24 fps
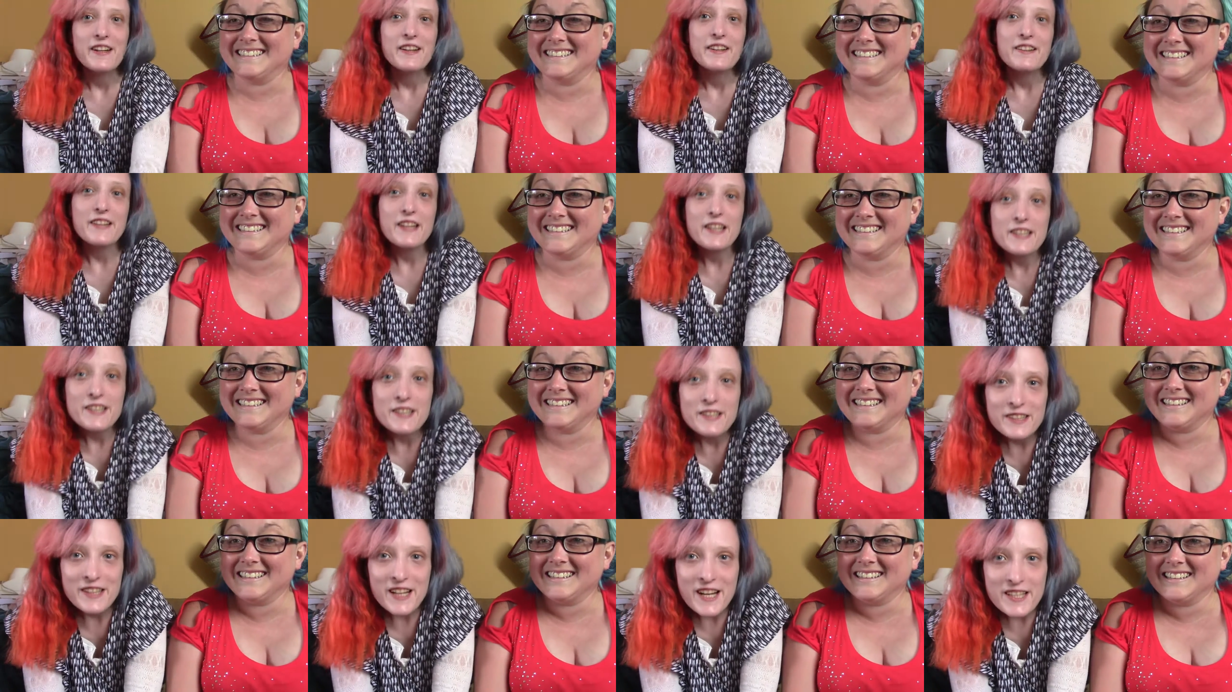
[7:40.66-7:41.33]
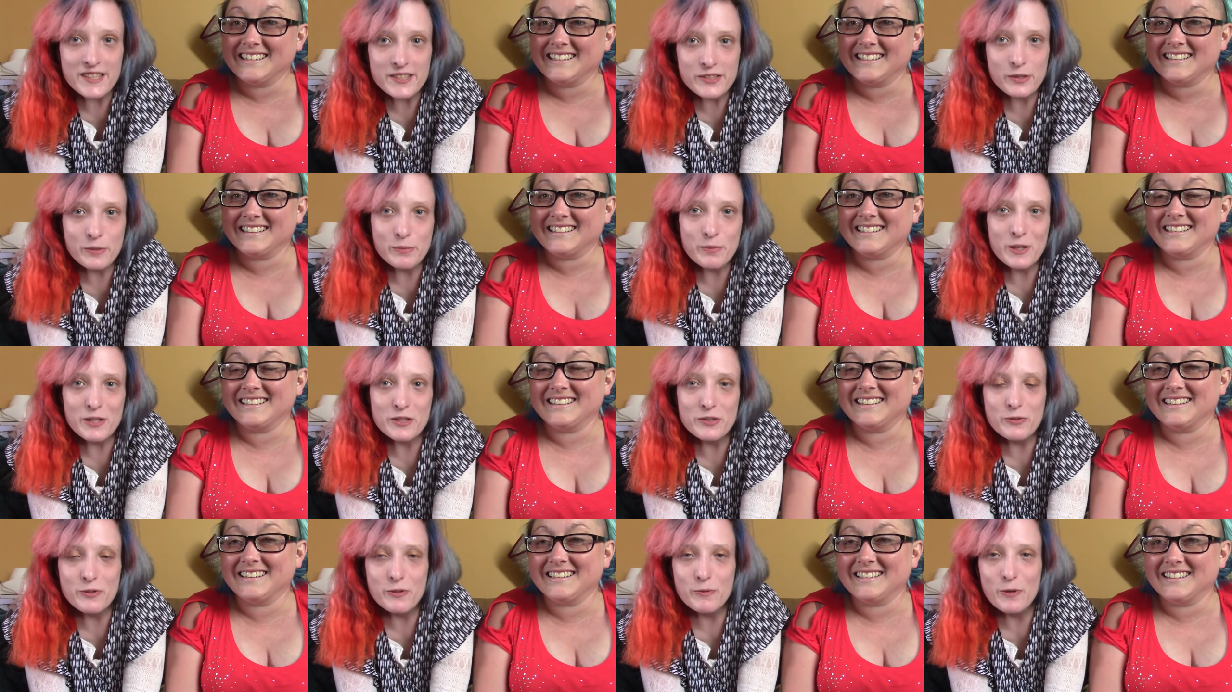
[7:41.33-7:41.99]
Speaker 1: Thank you guys so much
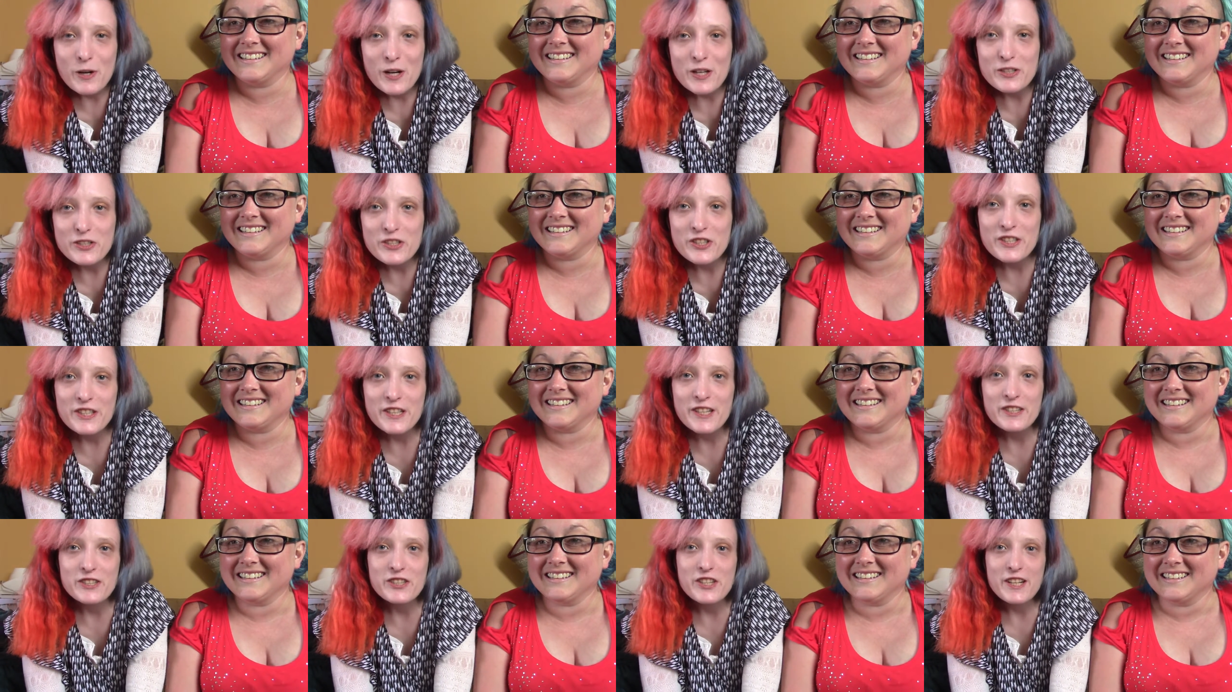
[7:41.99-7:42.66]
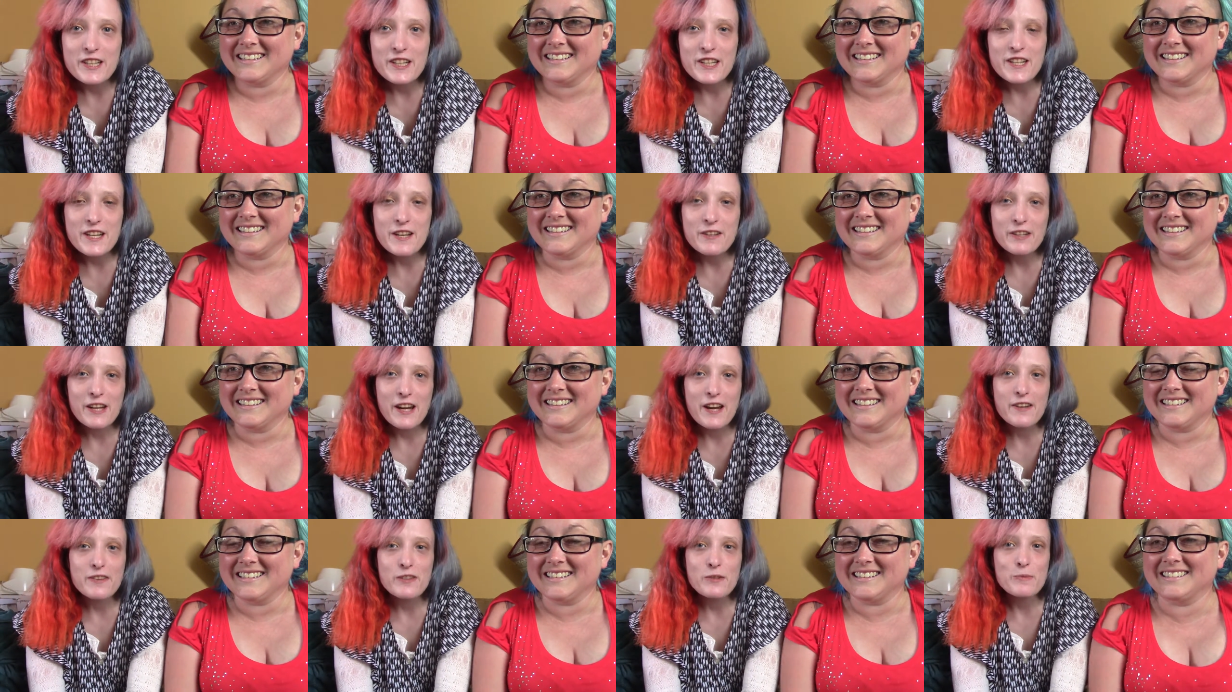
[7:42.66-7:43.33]
for watching and checking out
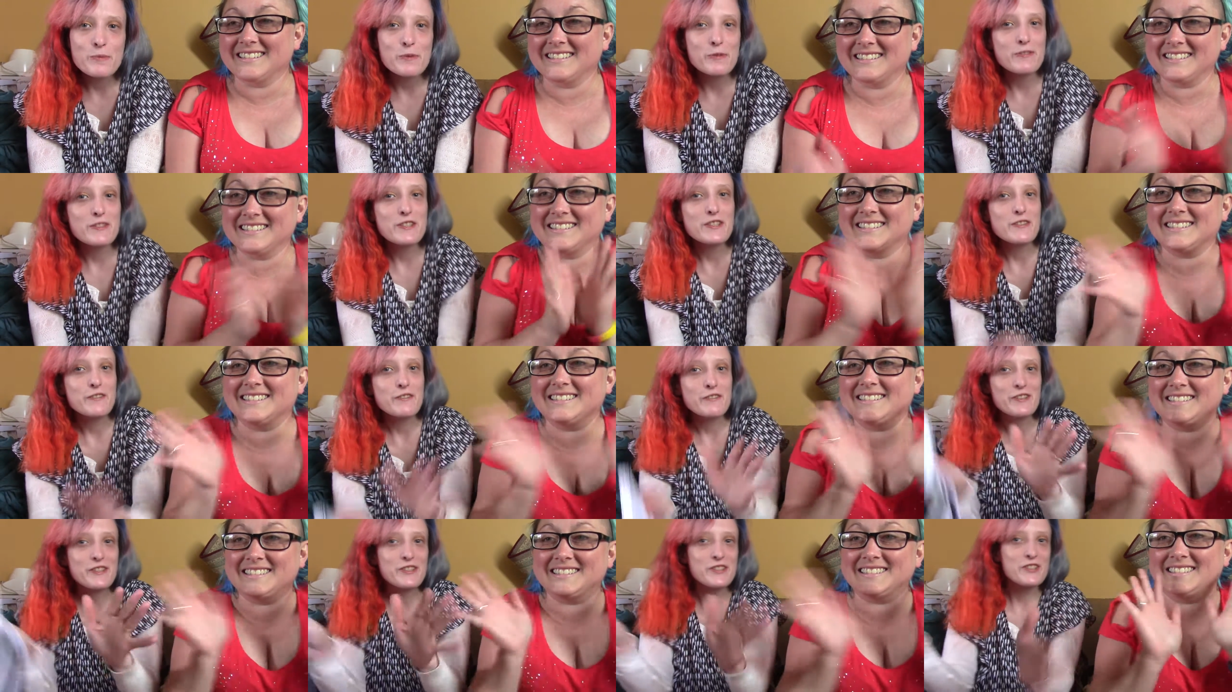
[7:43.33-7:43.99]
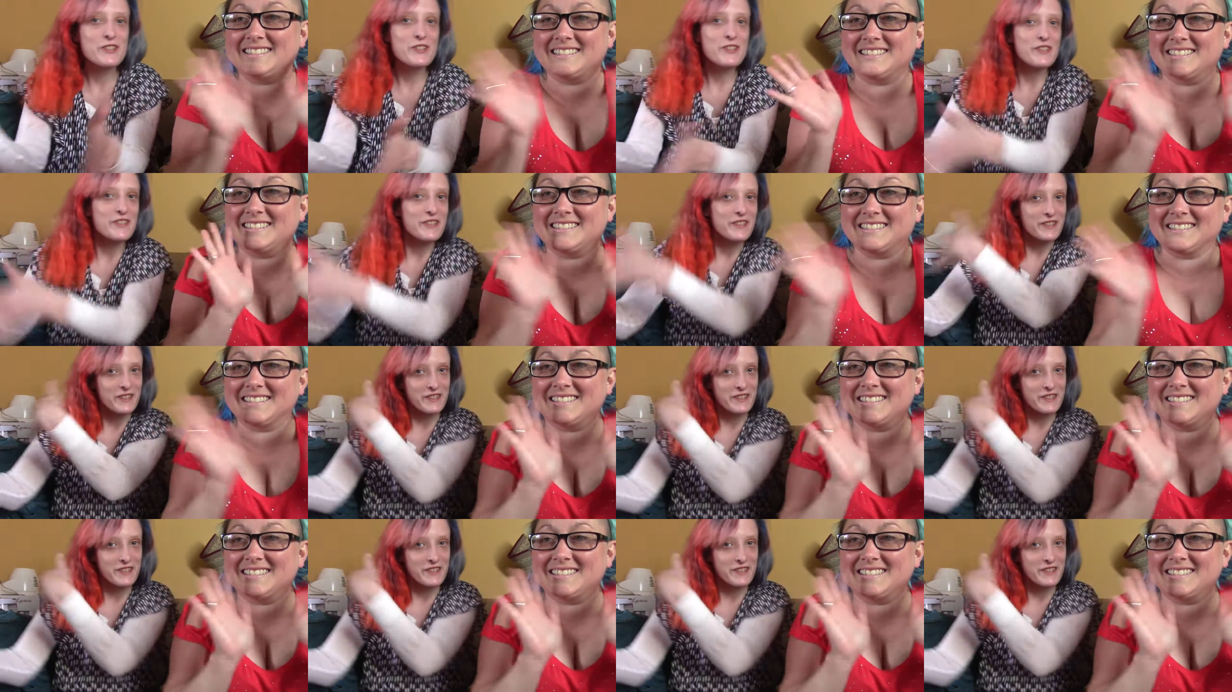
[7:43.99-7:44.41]
Catherine Movies Official. And